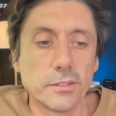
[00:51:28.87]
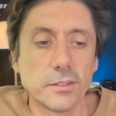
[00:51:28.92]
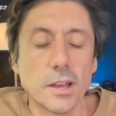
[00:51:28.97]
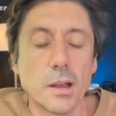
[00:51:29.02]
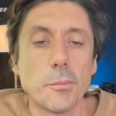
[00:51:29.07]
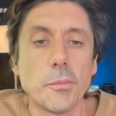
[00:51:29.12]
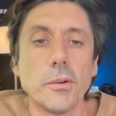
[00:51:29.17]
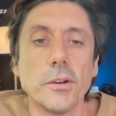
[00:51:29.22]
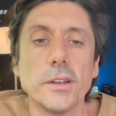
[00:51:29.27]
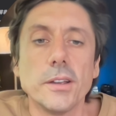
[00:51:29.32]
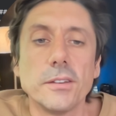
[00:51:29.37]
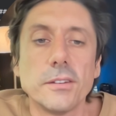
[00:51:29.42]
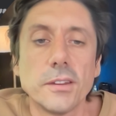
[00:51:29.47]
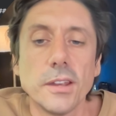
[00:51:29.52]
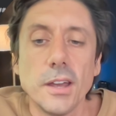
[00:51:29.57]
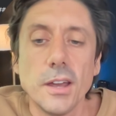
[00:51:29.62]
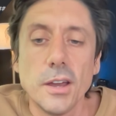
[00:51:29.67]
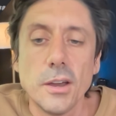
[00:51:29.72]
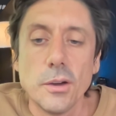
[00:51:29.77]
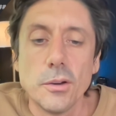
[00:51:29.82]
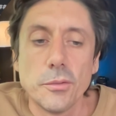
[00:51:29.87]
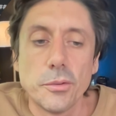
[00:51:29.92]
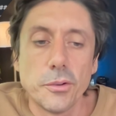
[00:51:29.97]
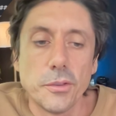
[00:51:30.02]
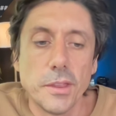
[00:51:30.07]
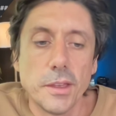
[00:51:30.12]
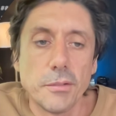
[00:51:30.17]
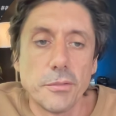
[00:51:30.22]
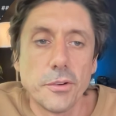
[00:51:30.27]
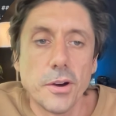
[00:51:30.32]
summaries
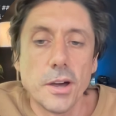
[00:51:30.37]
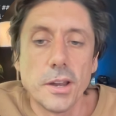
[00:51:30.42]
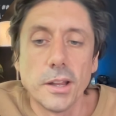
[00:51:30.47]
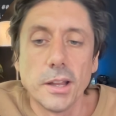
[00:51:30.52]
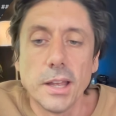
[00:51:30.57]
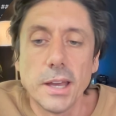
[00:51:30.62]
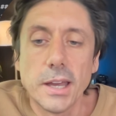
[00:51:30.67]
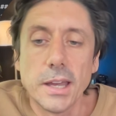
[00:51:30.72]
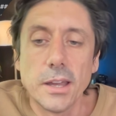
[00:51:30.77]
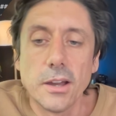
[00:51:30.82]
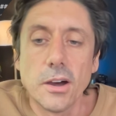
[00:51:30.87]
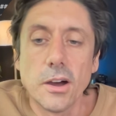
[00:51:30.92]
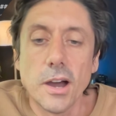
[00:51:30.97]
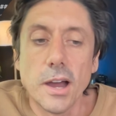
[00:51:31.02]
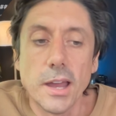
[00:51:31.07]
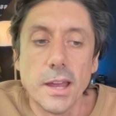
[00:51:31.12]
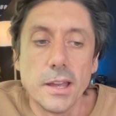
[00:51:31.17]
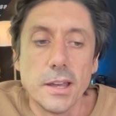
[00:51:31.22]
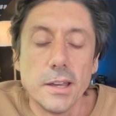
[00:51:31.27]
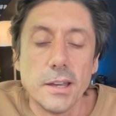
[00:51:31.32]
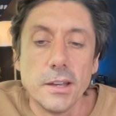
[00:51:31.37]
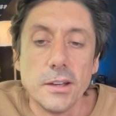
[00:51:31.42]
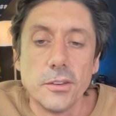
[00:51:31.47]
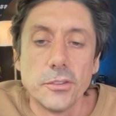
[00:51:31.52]
for the final AI.